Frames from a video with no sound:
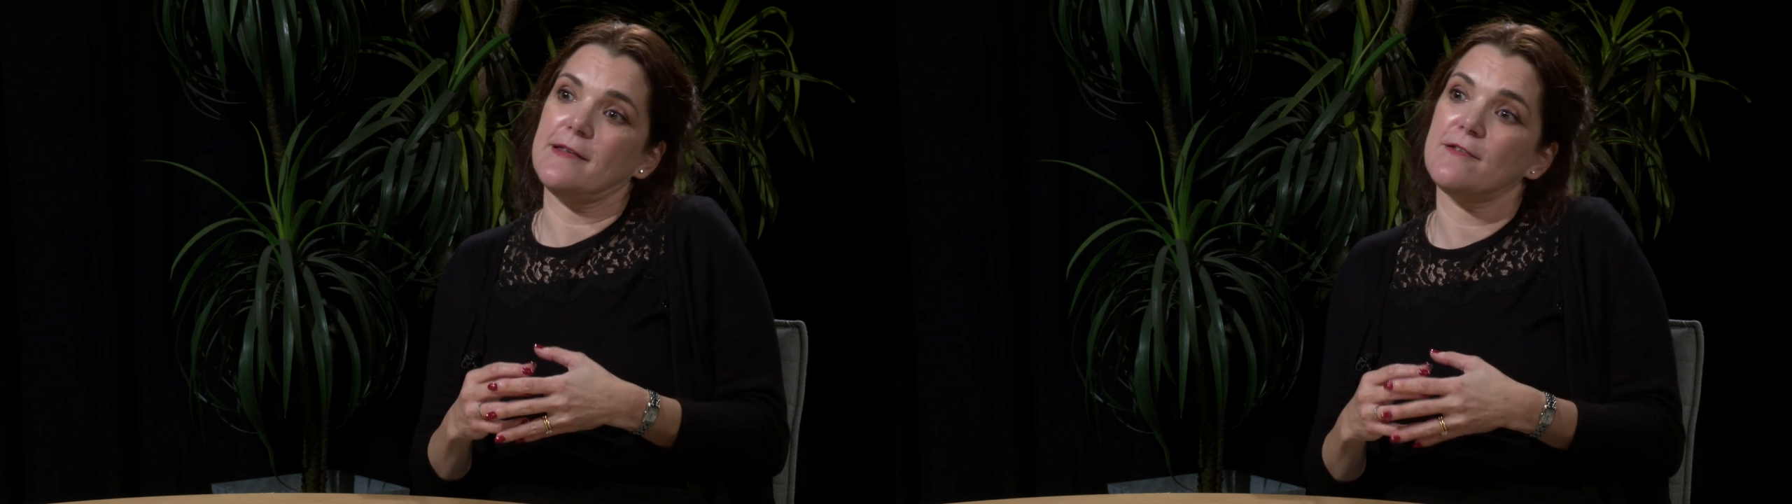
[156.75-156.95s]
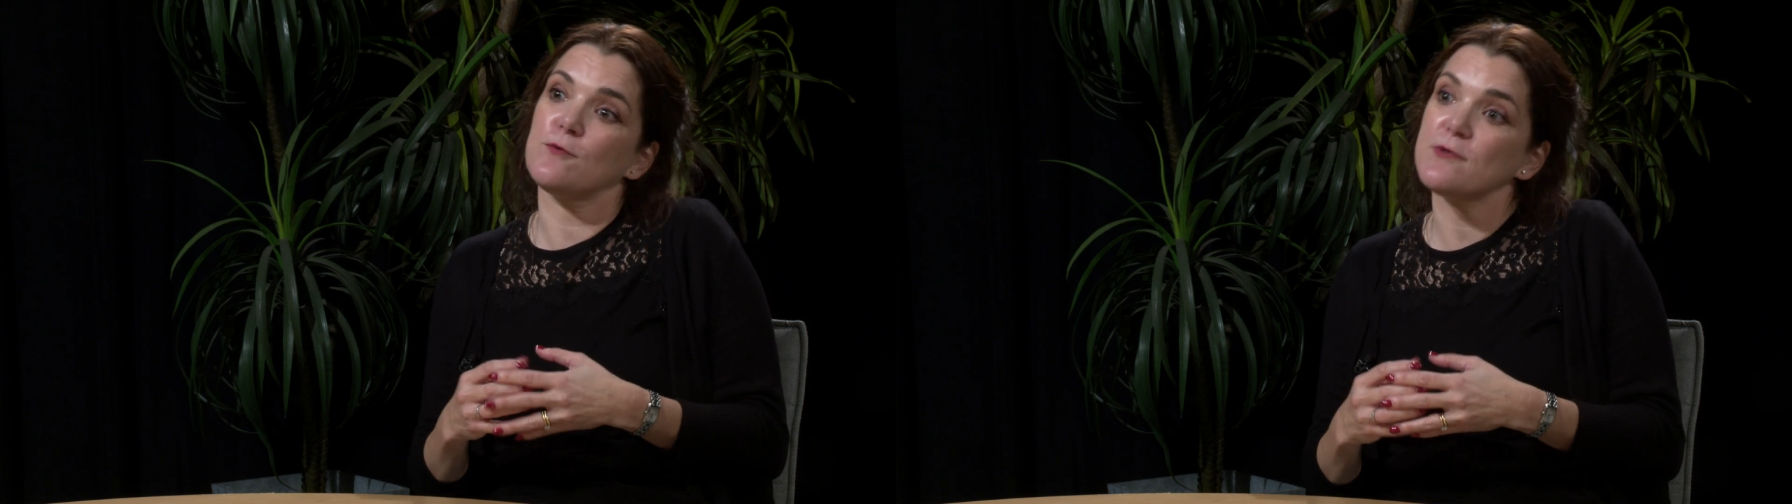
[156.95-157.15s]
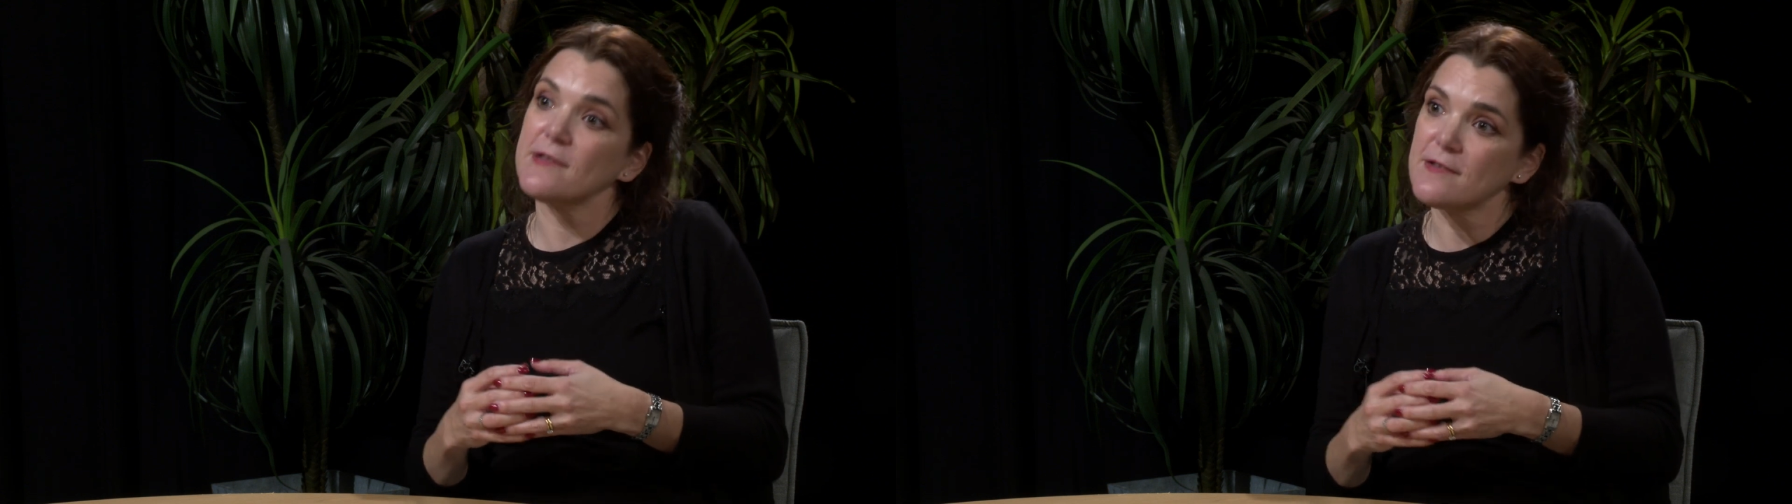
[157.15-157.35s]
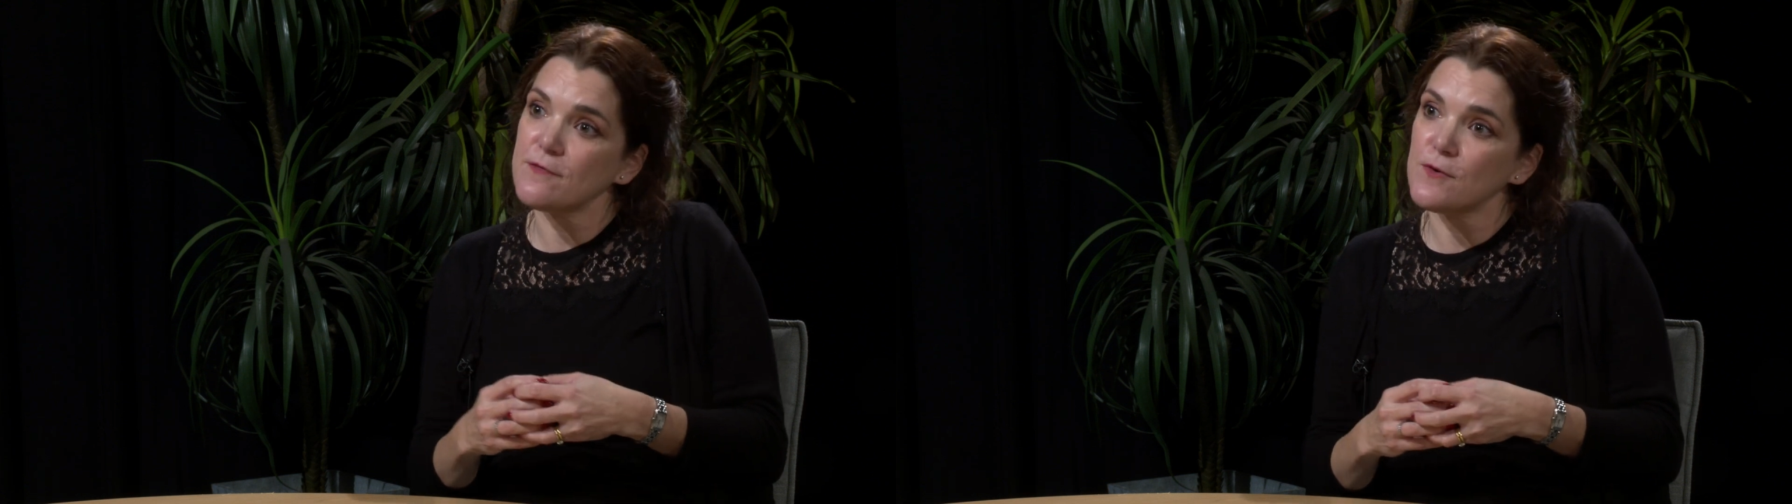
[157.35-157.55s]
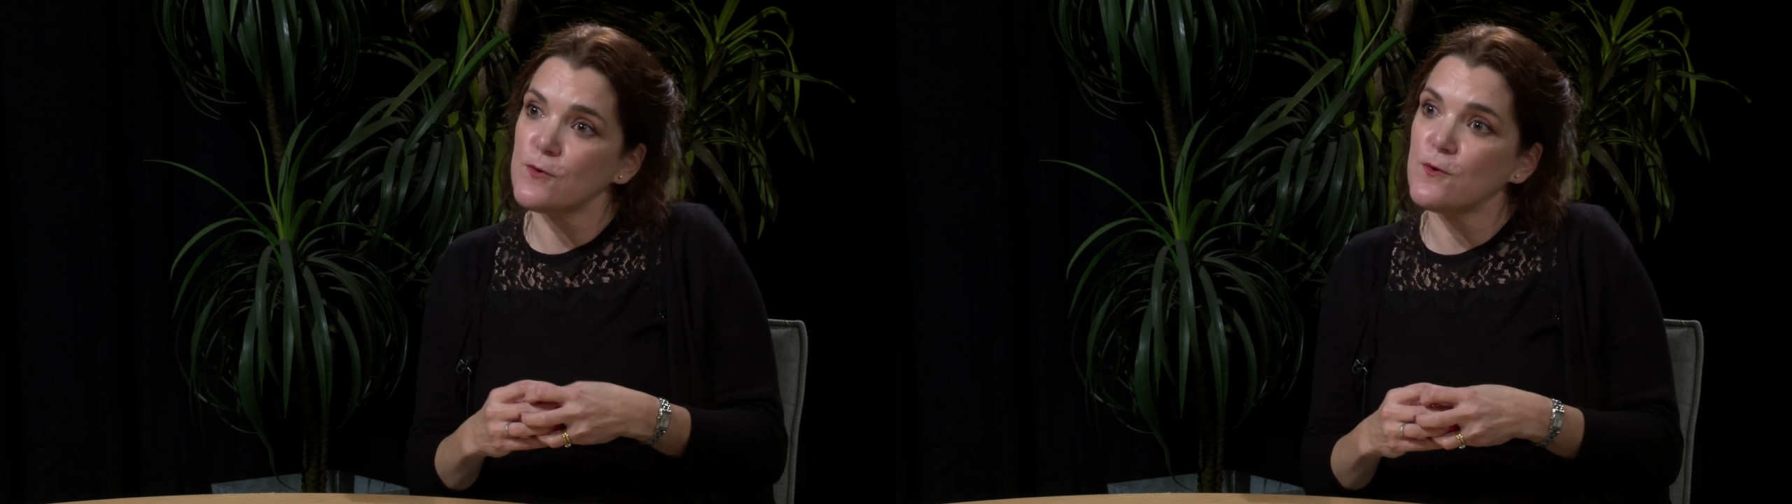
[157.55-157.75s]
sources
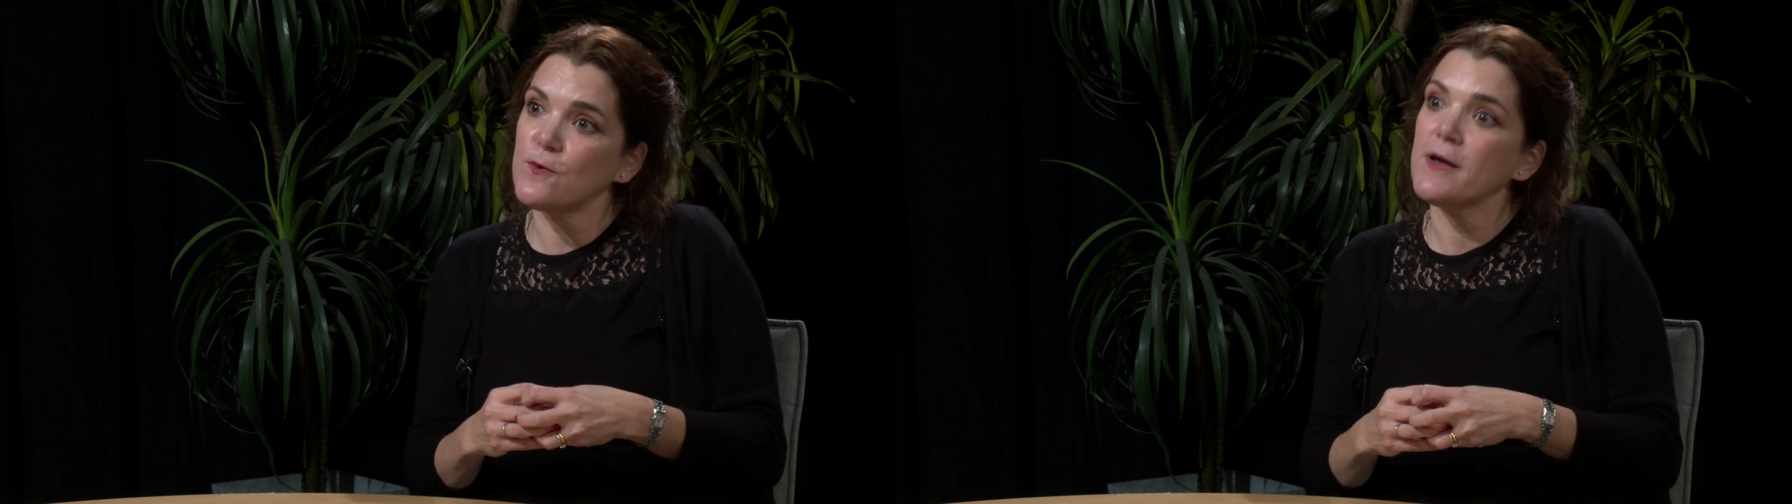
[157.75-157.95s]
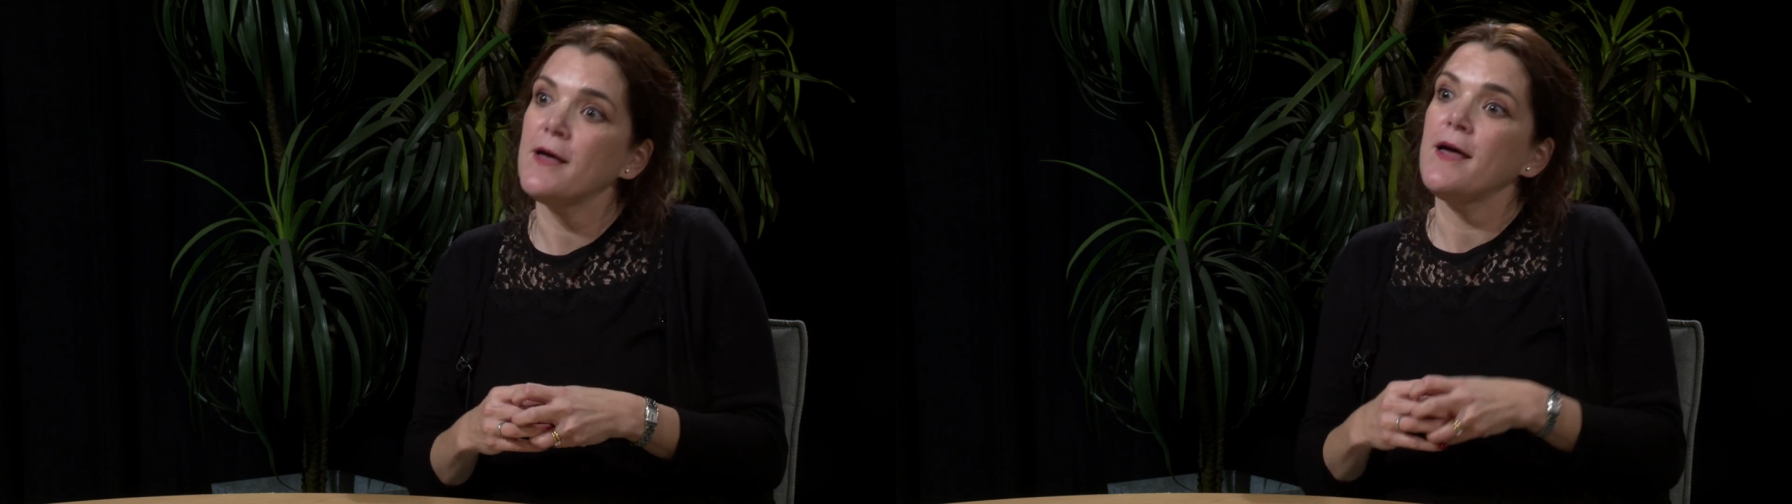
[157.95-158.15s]
of law,